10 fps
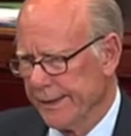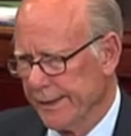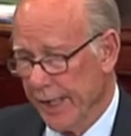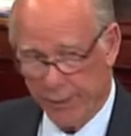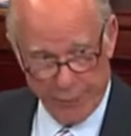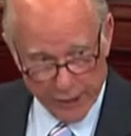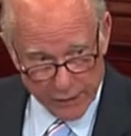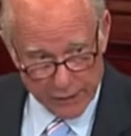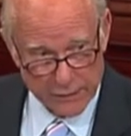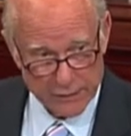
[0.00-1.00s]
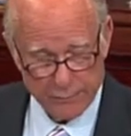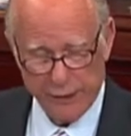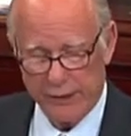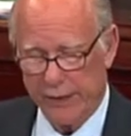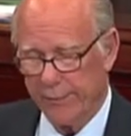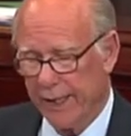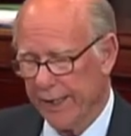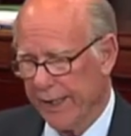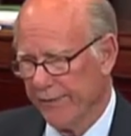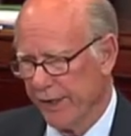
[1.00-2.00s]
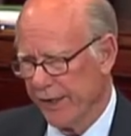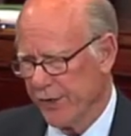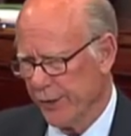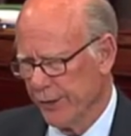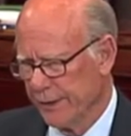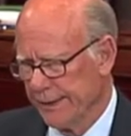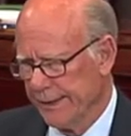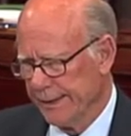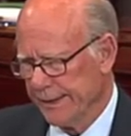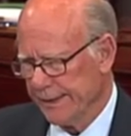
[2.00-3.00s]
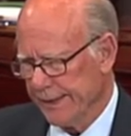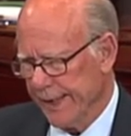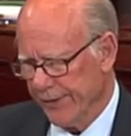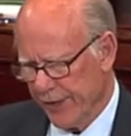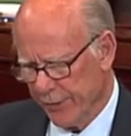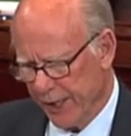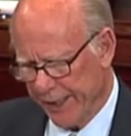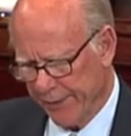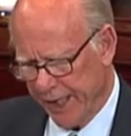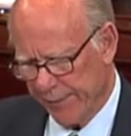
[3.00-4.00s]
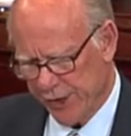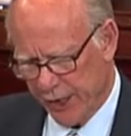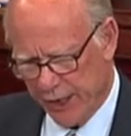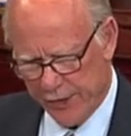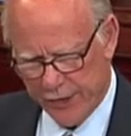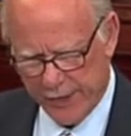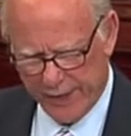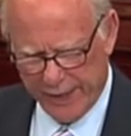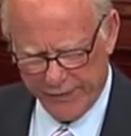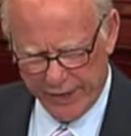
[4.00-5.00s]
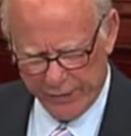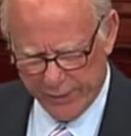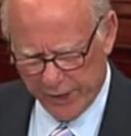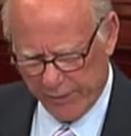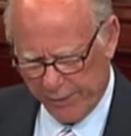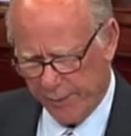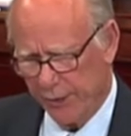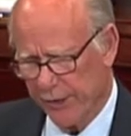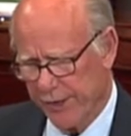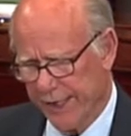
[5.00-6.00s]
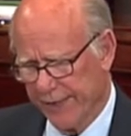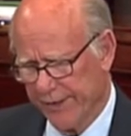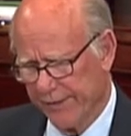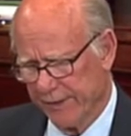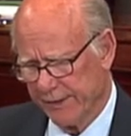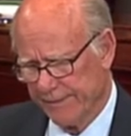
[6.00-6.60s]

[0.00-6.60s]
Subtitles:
not a bill, but they might have an issue, and then the blame game starts, and I think the American people are tired of it.